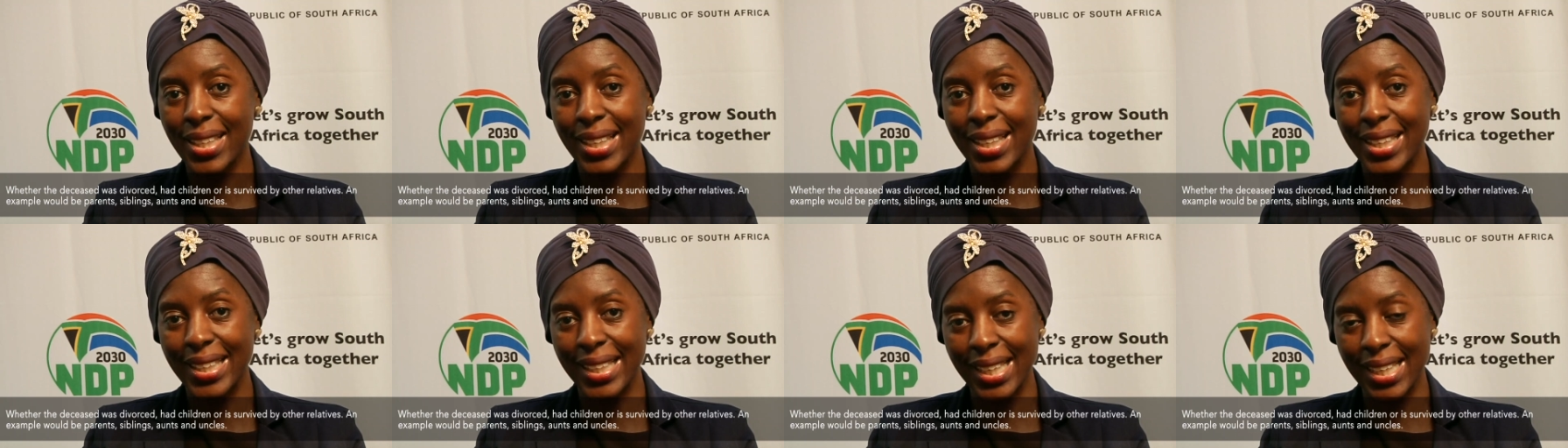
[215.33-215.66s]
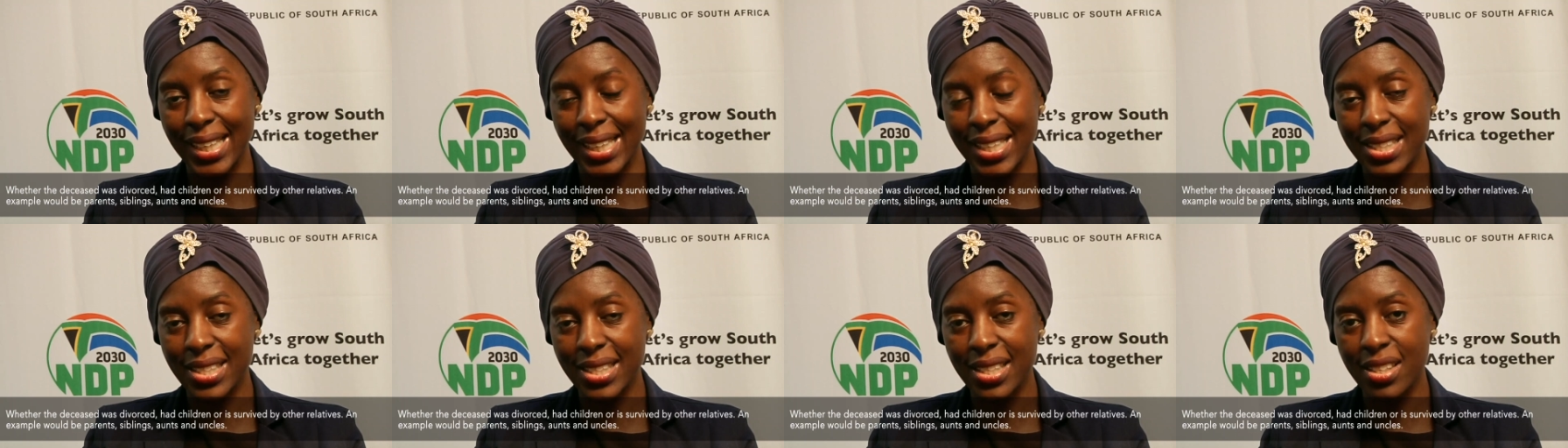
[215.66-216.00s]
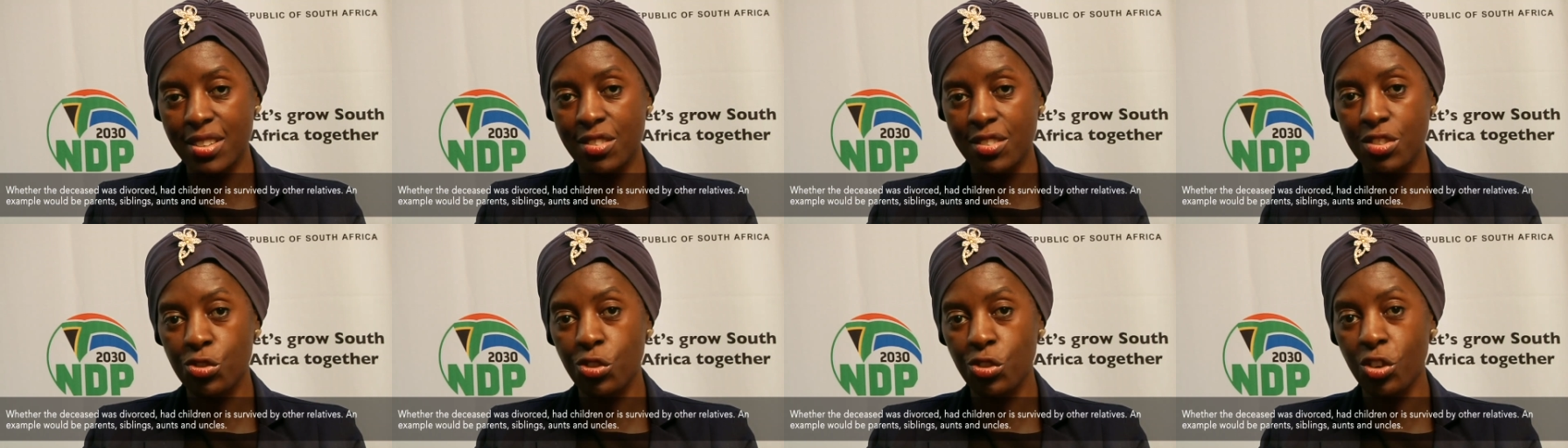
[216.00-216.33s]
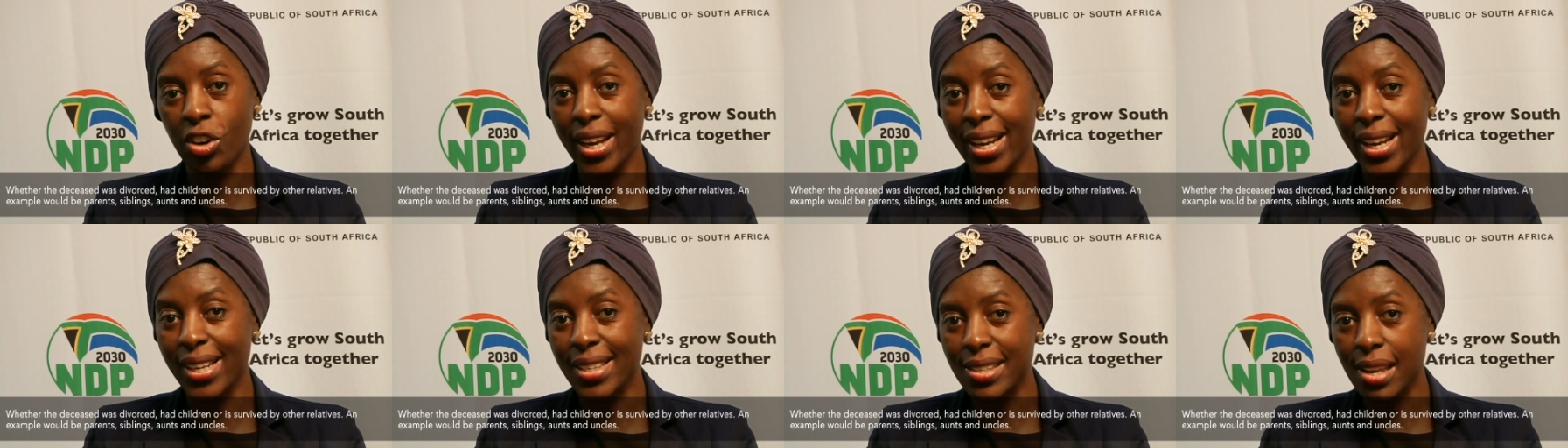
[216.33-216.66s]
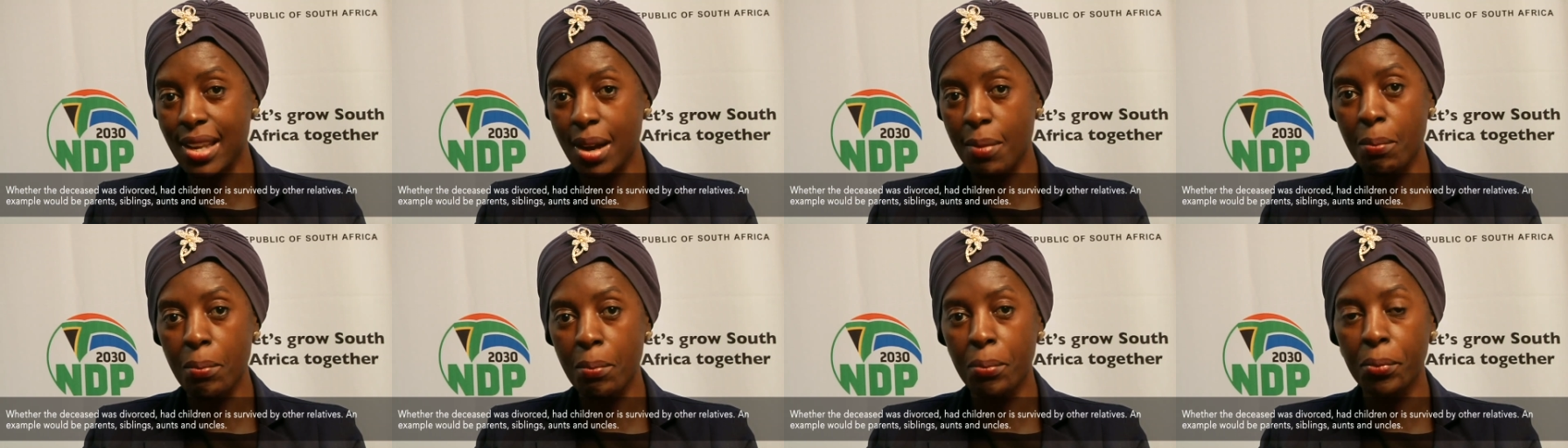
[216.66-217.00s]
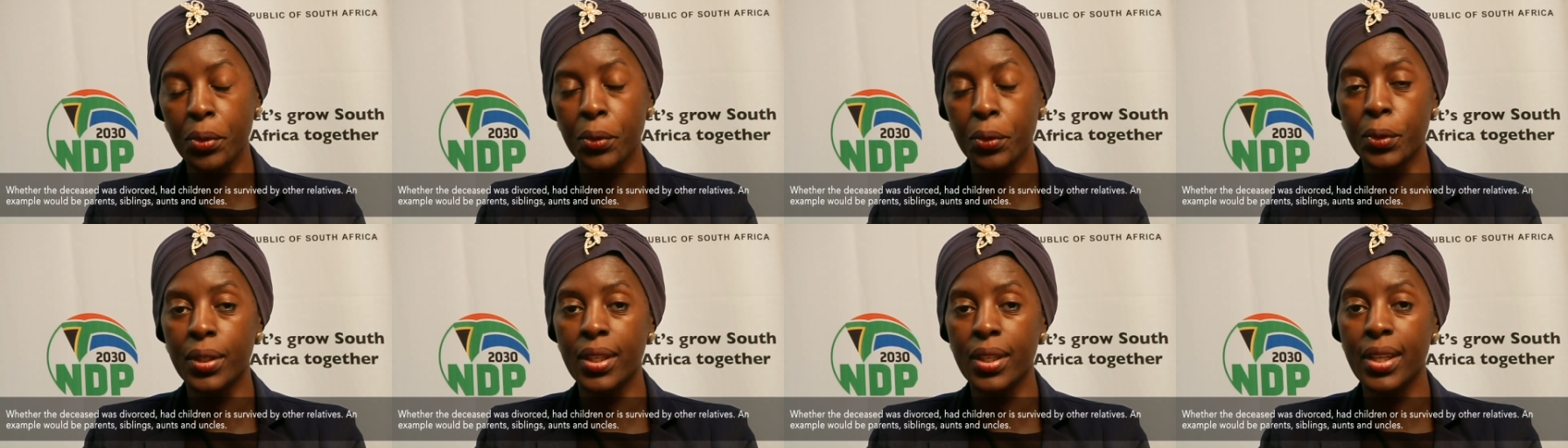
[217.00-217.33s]
relatives, for
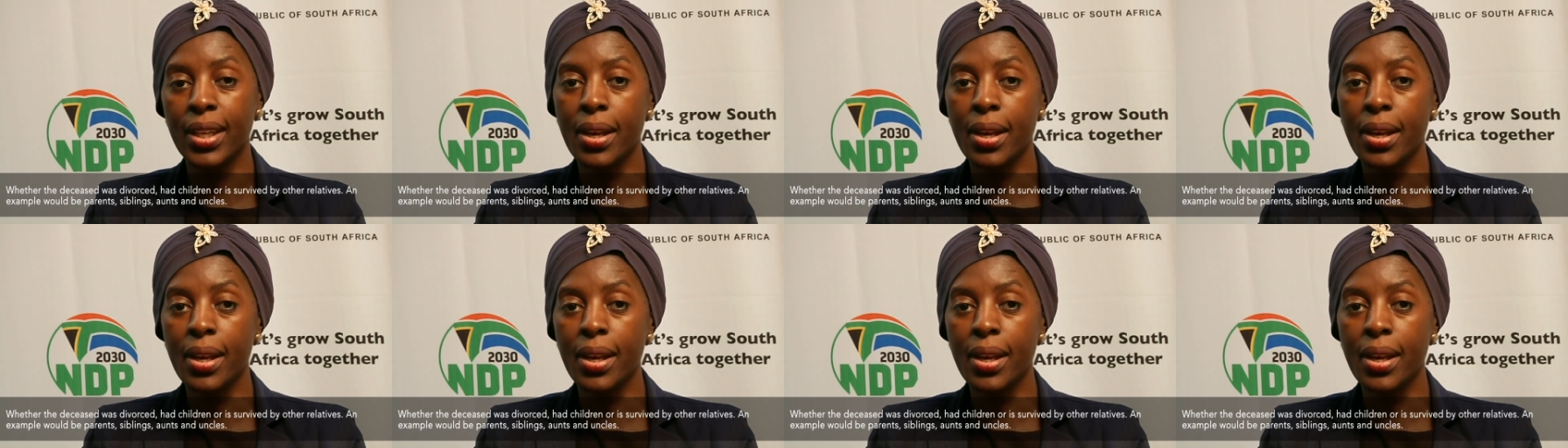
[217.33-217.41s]
example,